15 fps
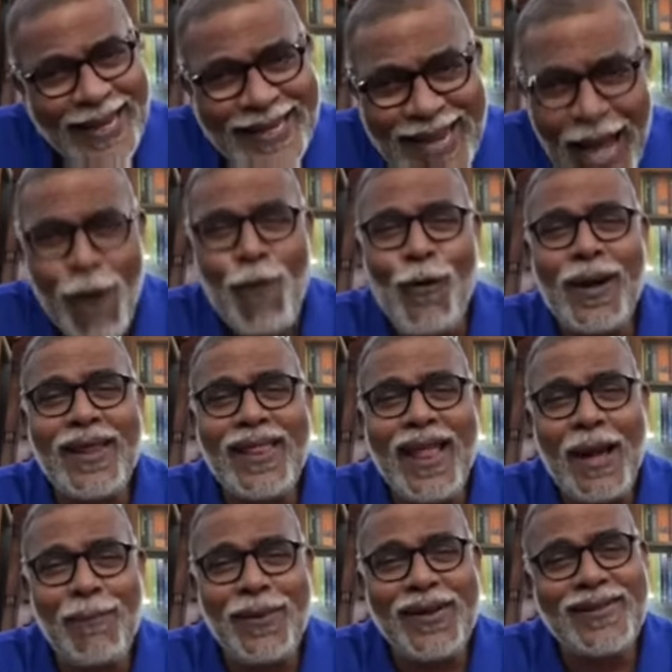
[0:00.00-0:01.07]
now what has
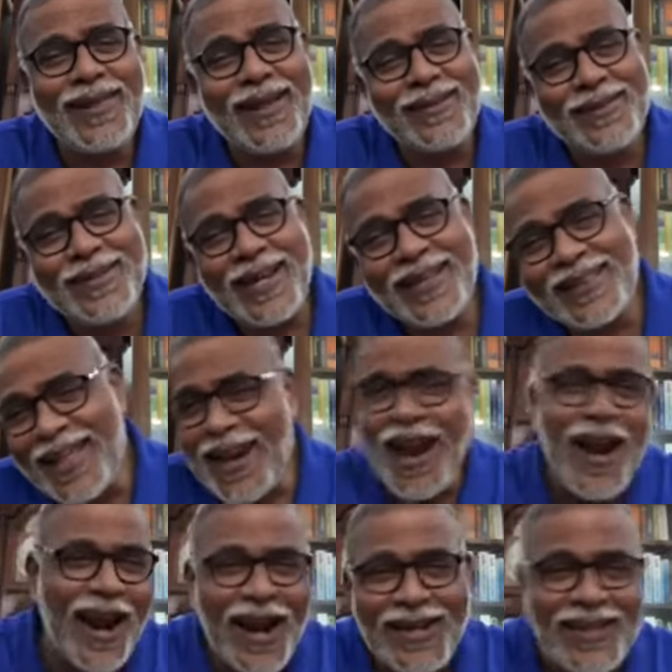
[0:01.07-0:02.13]
happened is that uh, there
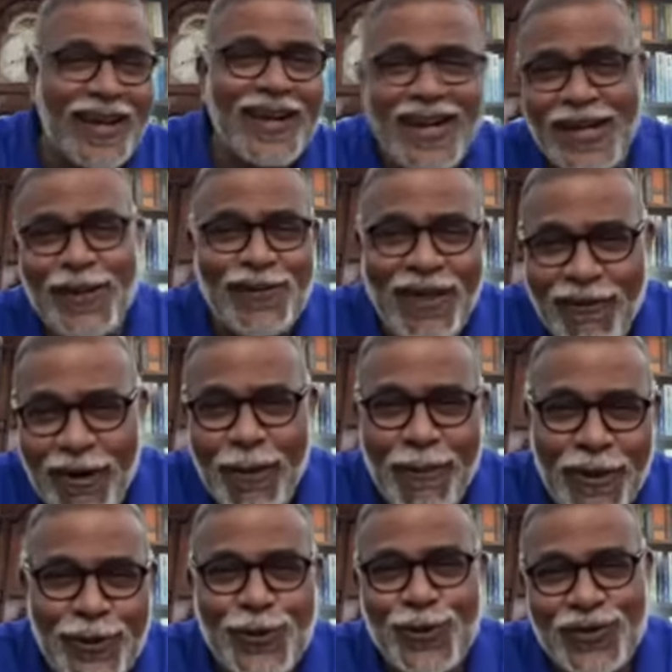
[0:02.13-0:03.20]
are alternatives
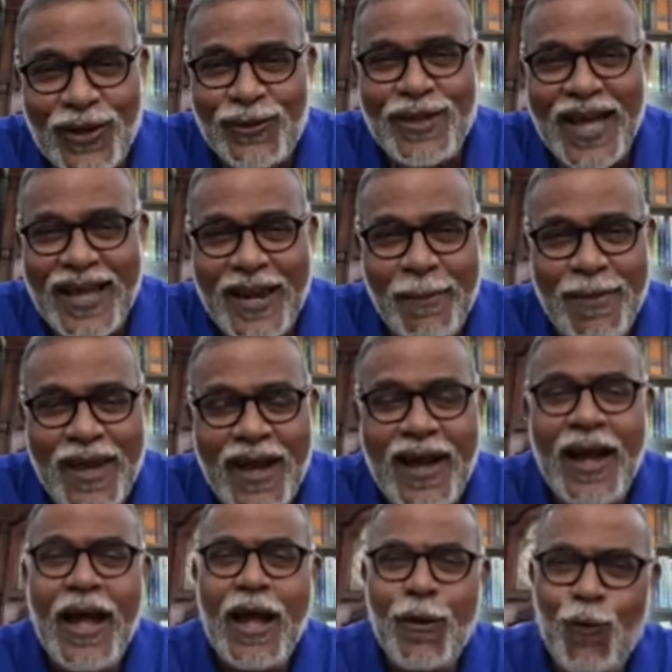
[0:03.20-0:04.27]
available to Saudi
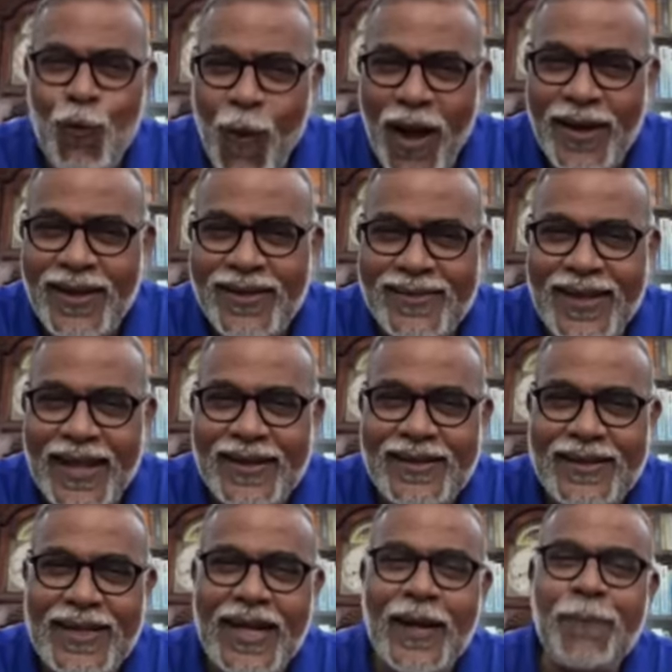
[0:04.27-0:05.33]
Arabia. One is that
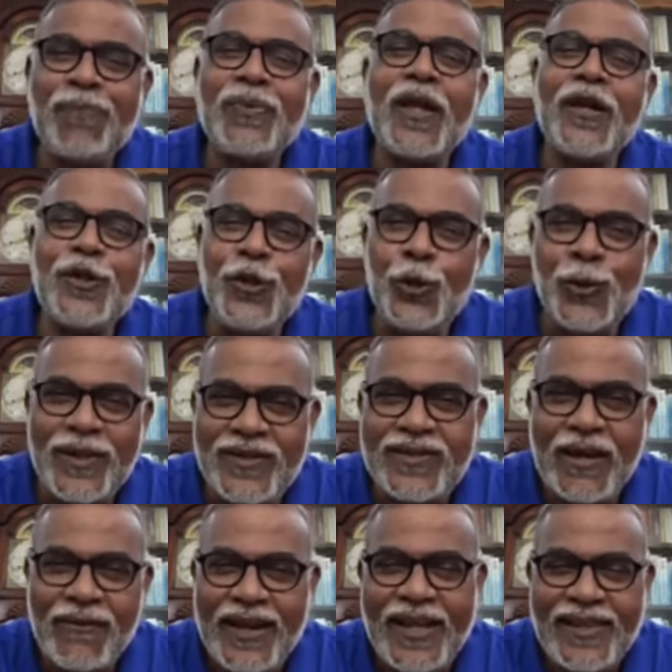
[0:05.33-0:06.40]
um, uh, new
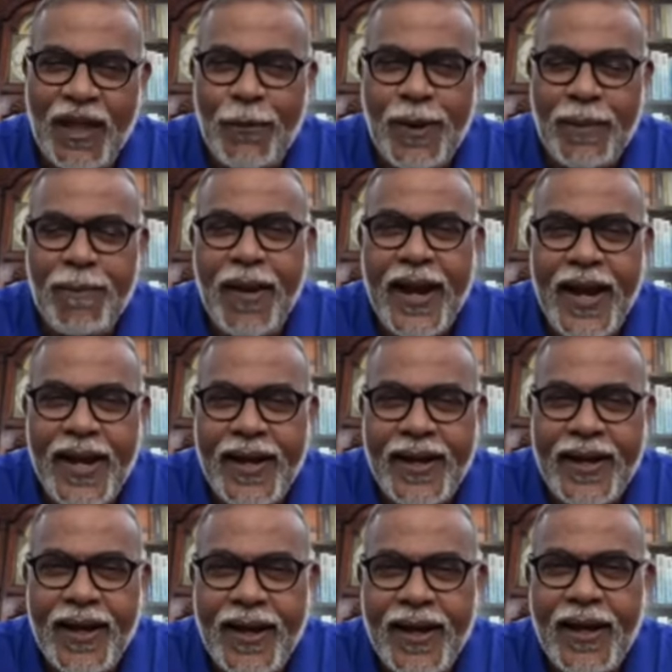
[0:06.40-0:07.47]
discoveries have been
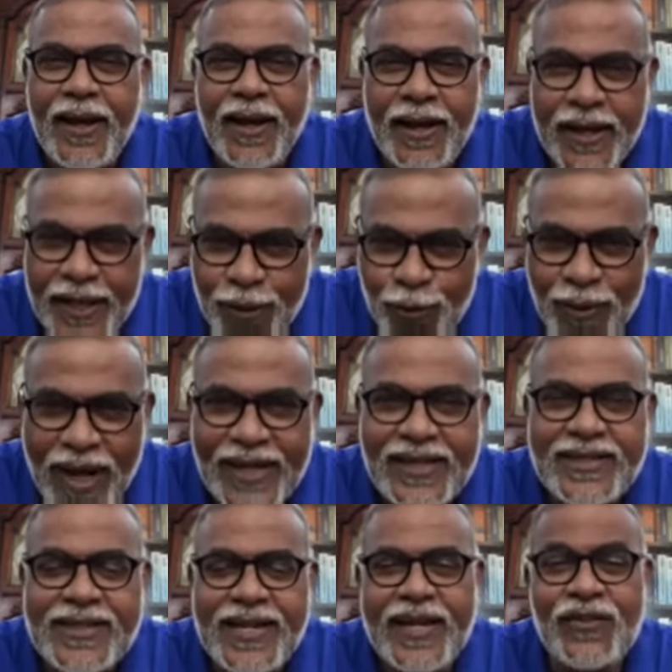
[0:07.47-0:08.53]
made uh, in
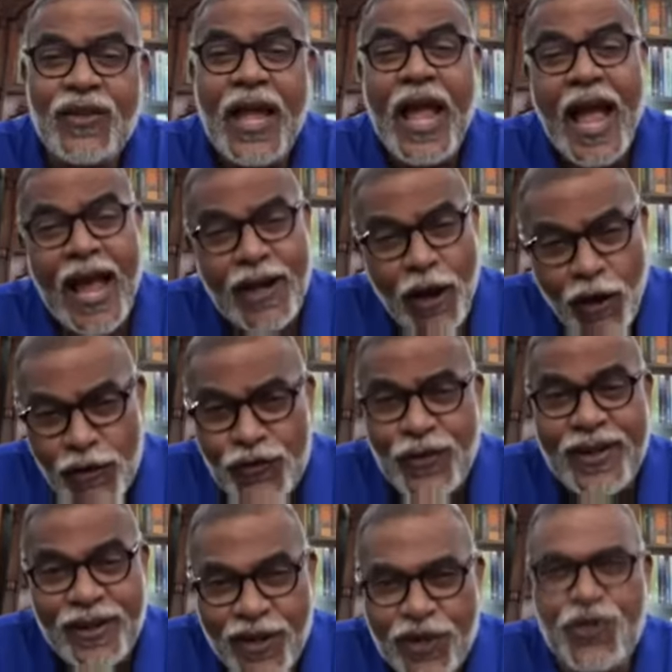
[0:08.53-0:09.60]
United States and
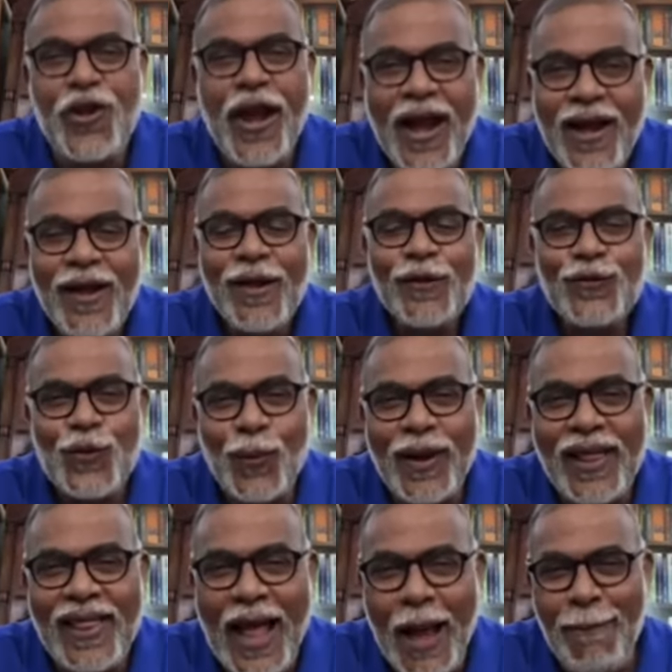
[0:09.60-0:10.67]
also in Russia. So
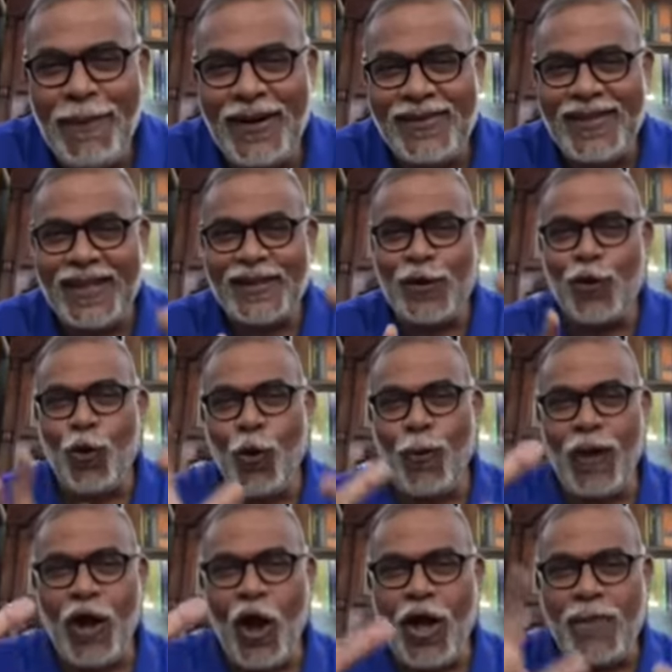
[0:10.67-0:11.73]
what has happened is that the
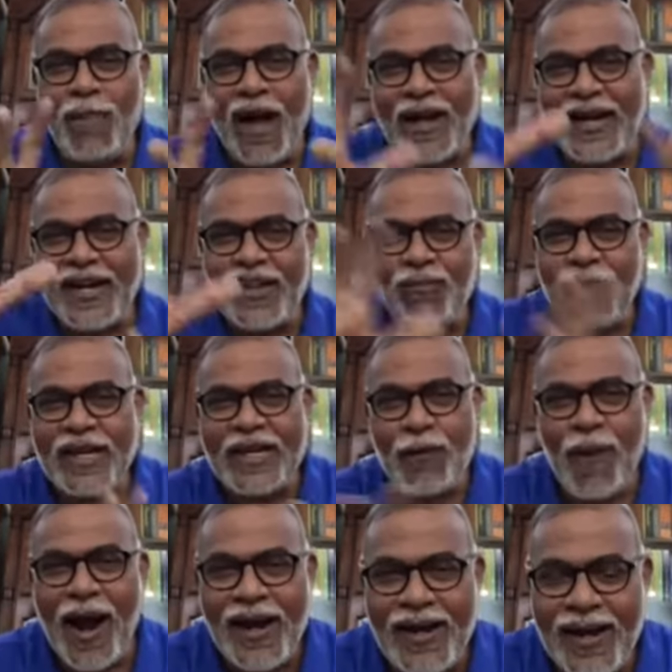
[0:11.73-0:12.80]
global oil market is being
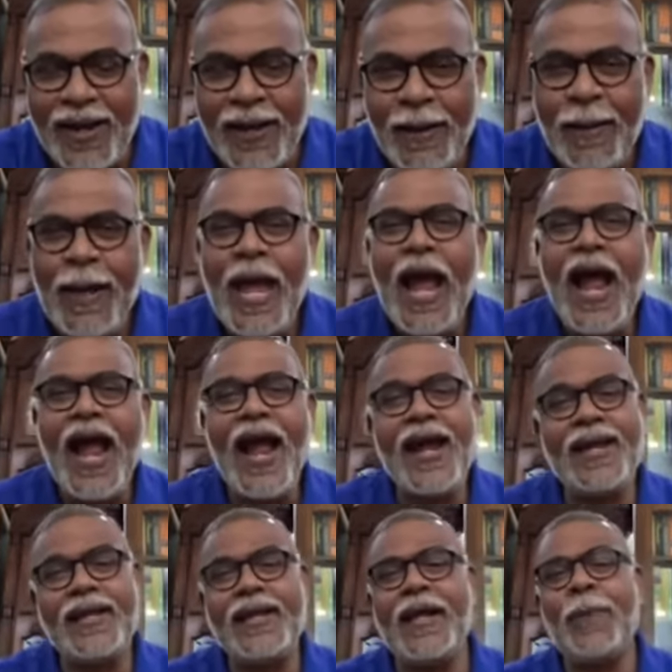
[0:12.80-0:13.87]
divided and